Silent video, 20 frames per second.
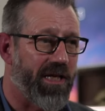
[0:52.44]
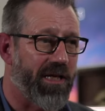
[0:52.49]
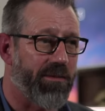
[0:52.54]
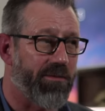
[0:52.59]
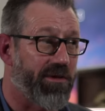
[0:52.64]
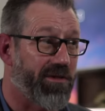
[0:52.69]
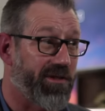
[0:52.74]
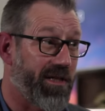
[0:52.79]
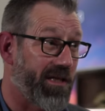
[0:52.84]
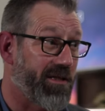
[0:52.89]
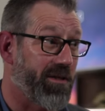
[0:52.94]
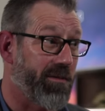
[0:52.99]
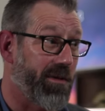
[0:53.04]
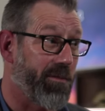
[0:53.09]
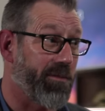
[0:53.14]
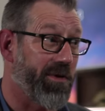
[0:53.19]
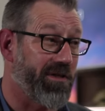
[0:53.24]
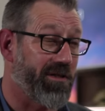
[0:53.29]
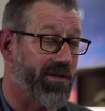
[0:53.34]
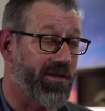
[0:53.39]
team that set up
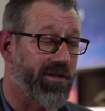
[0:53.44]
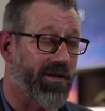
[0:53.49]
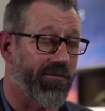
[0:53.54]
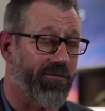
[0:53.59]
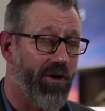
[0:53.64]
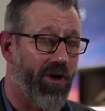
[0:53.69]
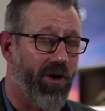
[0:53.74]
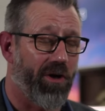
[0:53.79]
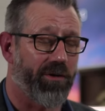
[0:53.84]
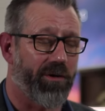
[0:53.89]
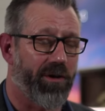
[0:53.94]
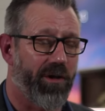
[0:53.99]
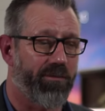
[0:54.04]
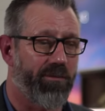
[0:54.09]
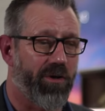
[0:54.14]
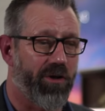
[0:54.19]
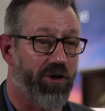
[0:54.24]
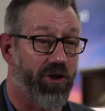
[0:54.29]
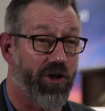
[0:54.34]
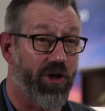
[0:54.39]
the business have got
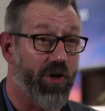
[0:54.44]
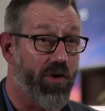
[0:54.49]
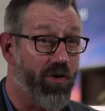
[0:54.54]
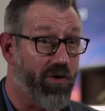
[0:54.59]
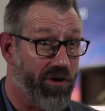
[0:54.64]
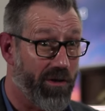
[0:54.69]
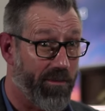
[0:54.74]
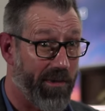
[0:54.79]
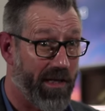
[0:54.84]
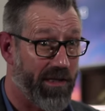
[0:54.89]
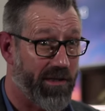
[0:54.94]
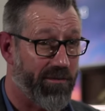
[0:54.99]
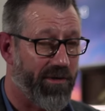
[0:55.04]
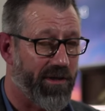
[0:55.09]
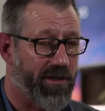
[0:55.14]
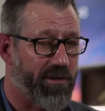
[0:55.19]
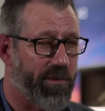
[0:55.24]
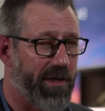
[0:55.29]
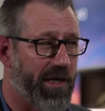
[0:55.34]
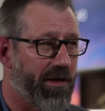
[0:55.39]
huge amounts of
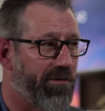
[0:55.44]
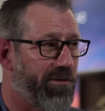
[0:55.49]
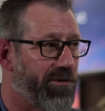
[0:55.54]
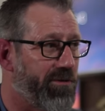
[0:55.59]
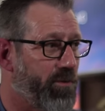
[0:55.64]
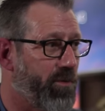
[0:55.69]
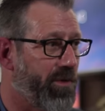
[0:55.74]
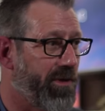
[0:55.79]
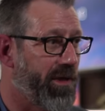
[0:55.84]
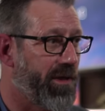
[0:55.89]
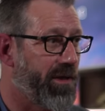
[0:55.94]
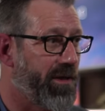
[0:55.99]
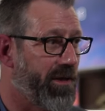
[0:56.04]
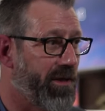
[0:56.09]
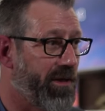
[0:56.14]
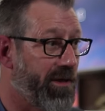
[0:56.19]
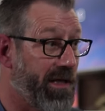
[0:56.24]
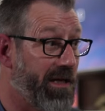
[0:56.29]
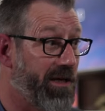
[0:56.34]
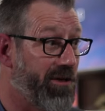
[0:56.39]
experience
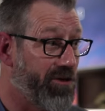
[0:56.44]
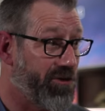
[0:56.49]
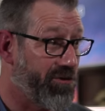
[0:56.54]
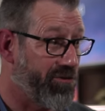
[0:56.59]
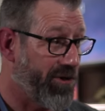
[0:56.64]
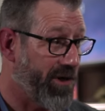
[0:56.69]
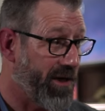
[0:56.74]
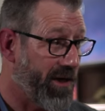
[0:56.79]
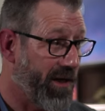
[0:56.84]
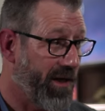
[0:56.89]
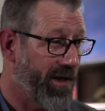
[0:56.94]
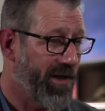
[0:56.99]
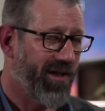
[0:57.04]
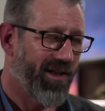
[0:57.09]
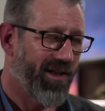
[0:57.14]
within the industry.